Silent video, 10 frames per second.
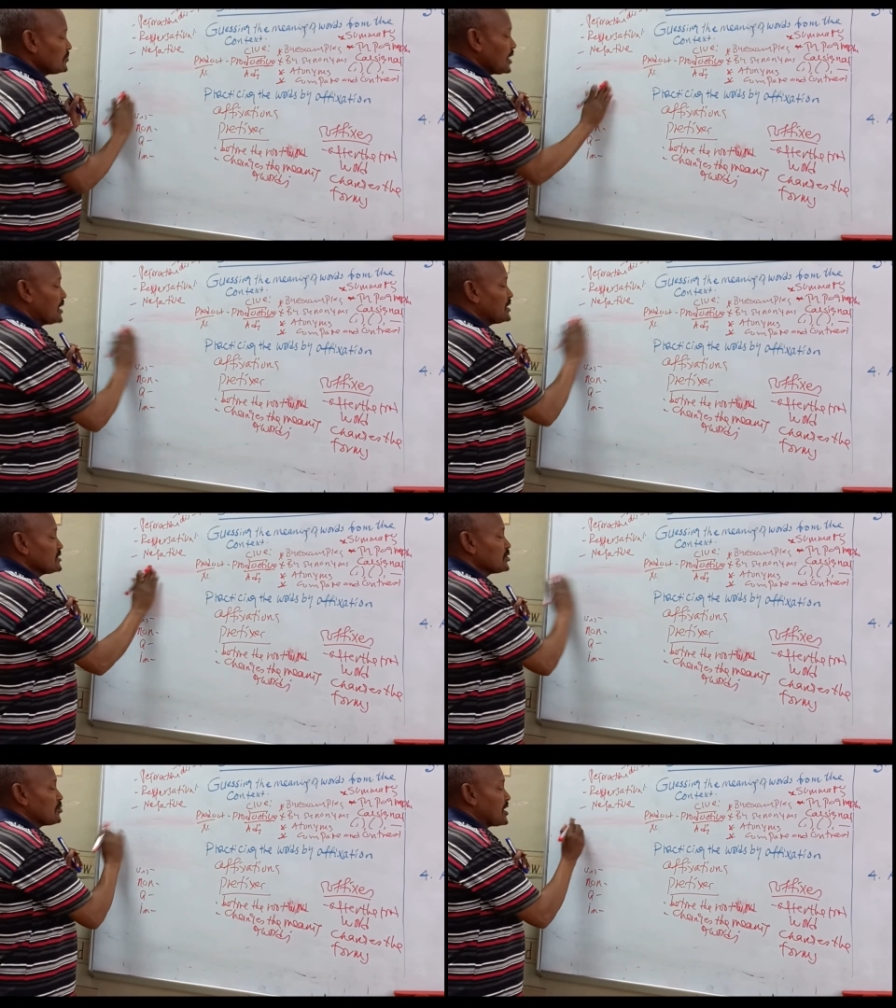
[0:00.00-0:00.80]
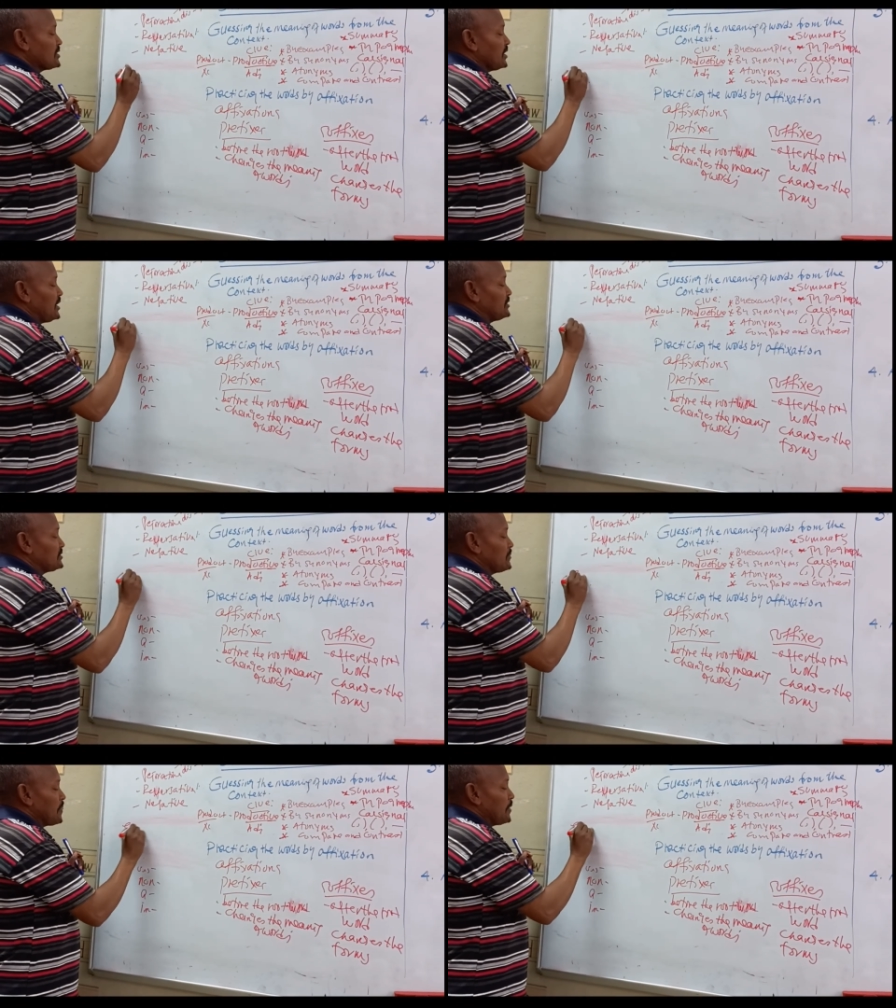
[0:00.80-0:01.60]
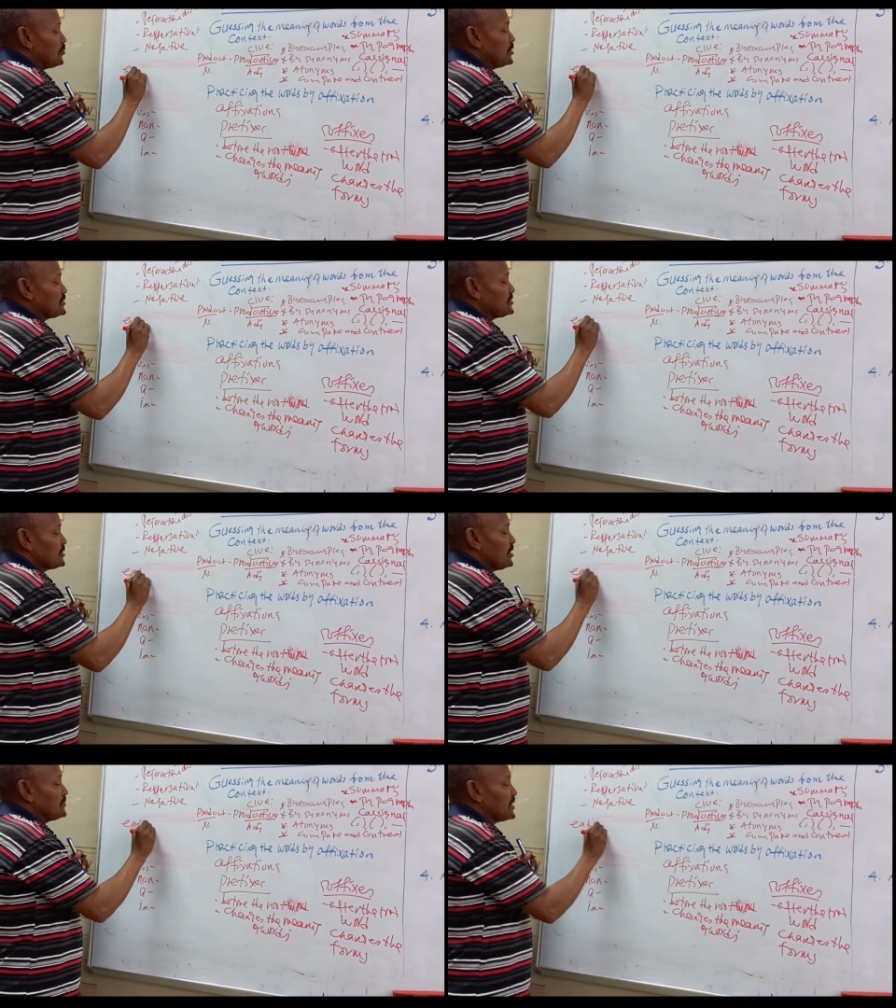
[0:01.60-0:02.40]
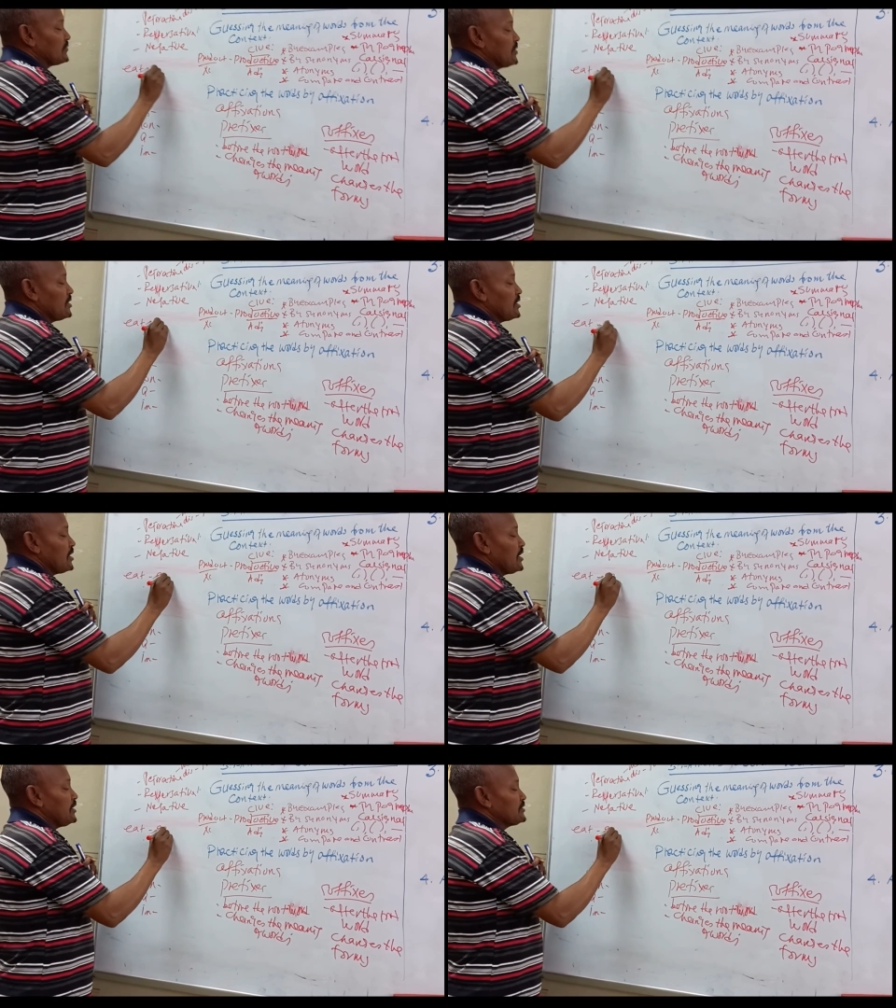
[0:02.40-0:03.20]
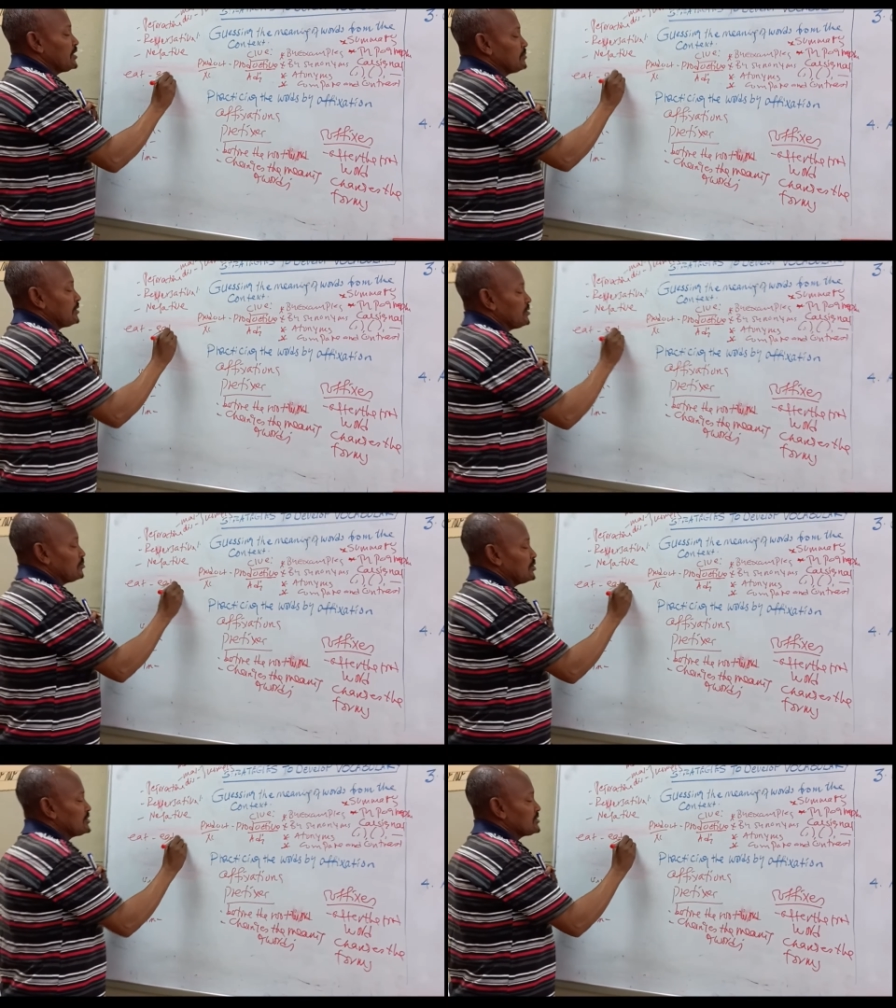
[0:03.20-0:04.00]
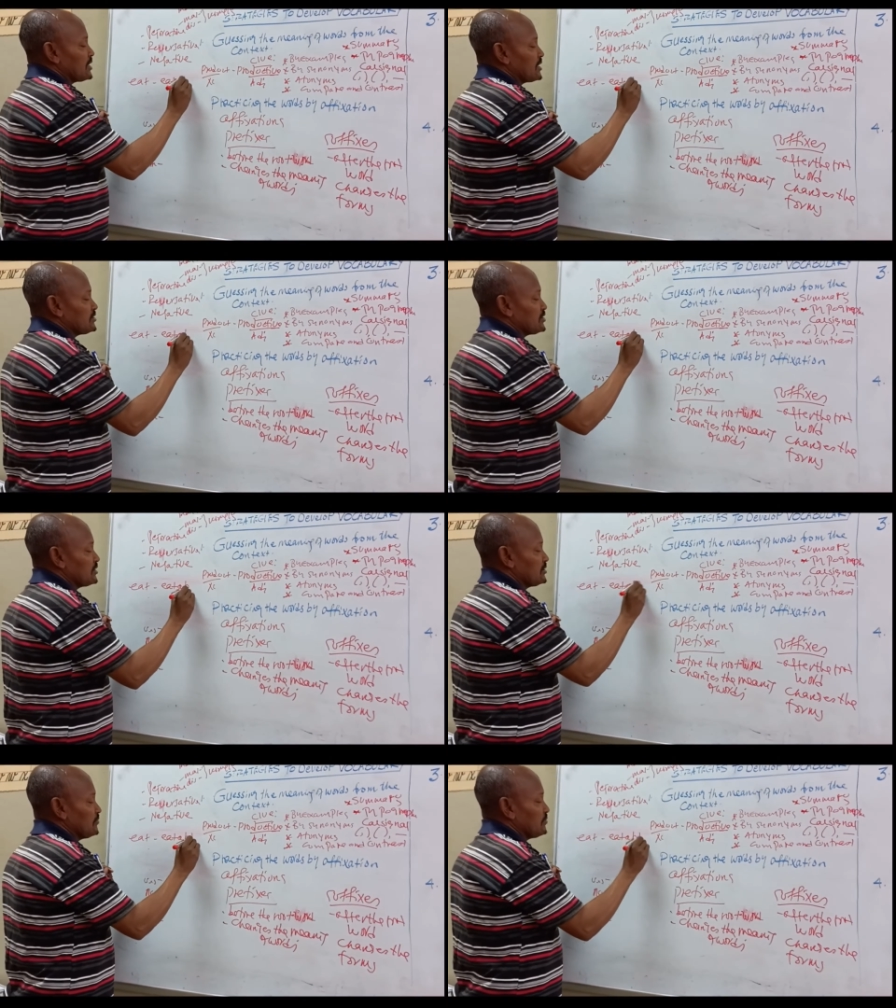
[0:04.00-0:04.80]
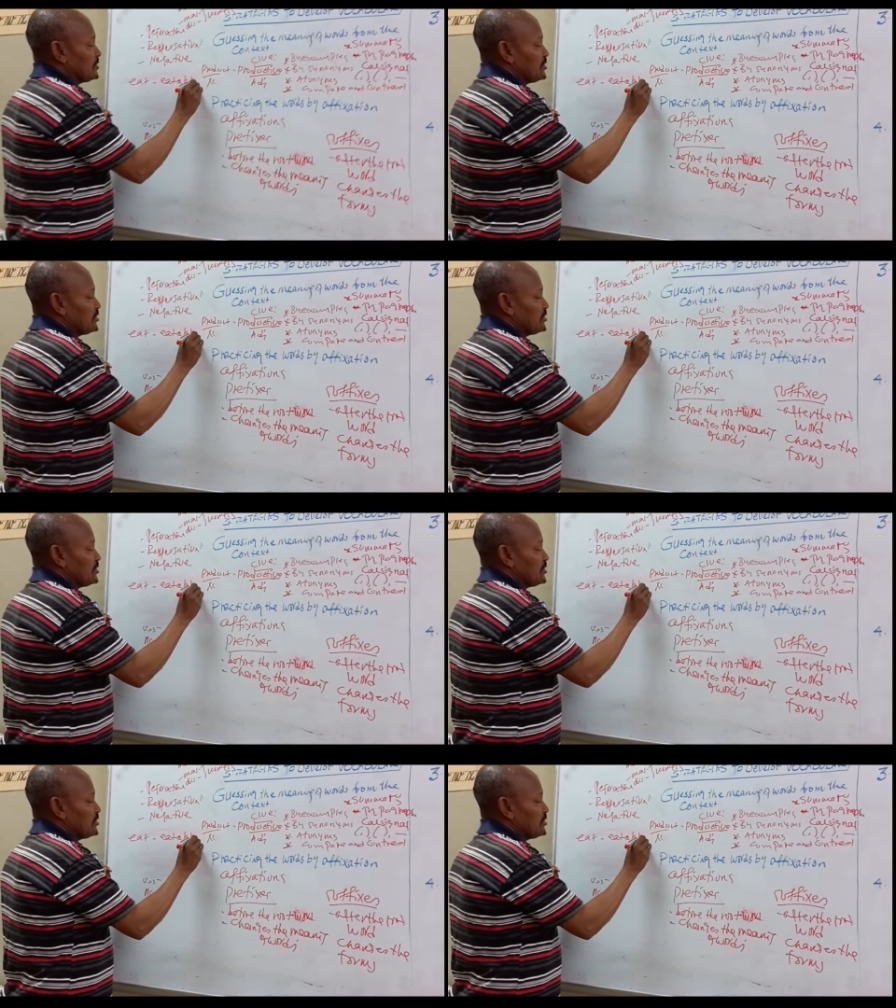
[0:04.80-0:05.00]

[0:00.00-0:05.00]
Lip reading: another one, eat, which is a verb, eatable, which is an adjective.